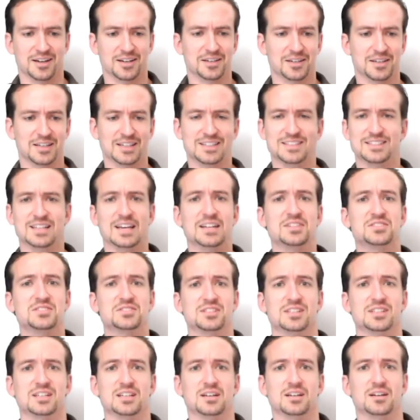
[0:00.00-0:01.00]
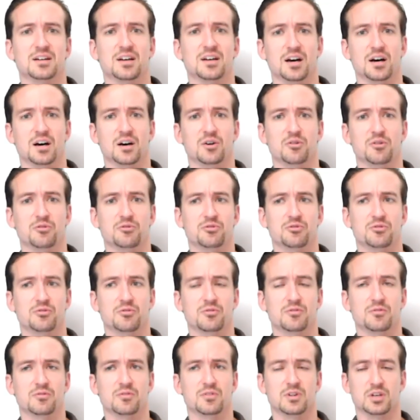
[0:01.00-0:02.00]
intensity of,
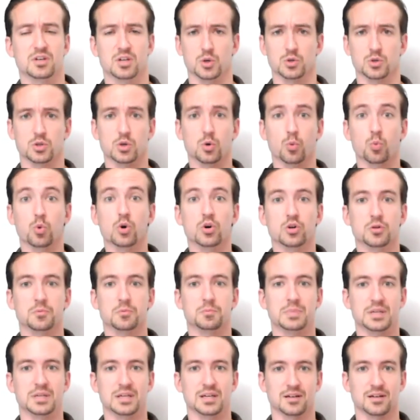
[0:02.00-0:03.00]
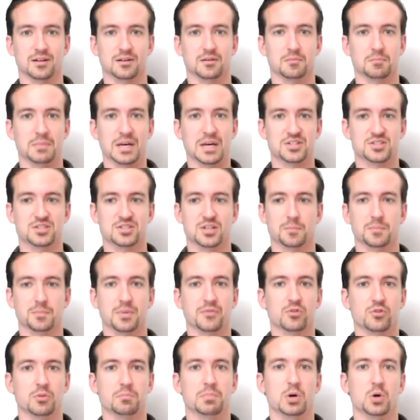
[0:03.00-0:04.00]
you know, your world being messed up,
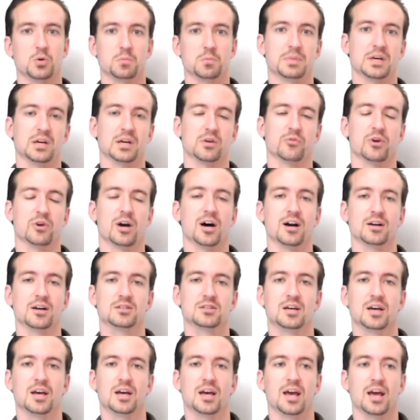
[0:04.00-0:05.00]
of your boat being robbed.